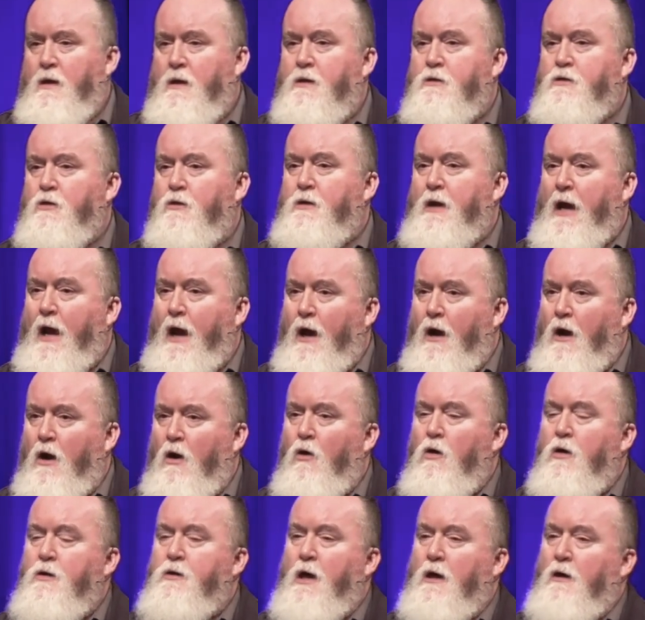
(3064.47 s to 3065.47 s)
So
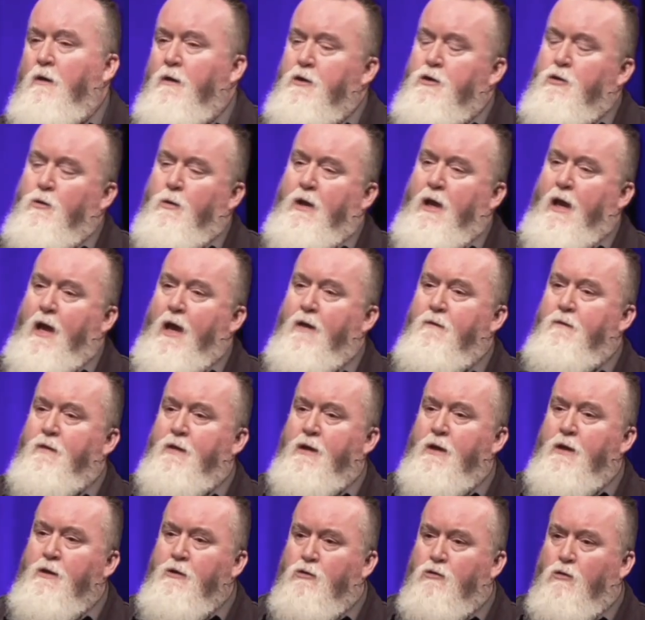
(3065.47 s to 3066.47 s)
now, not only do we have
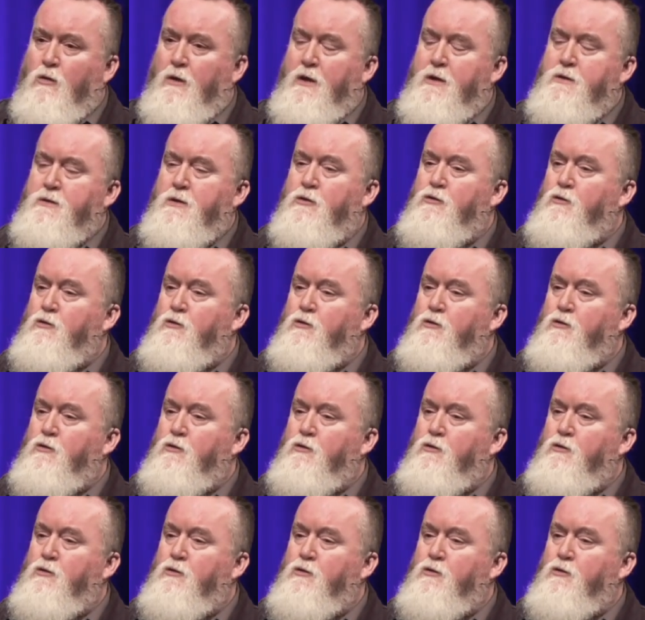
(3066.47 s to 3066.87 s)
an increase,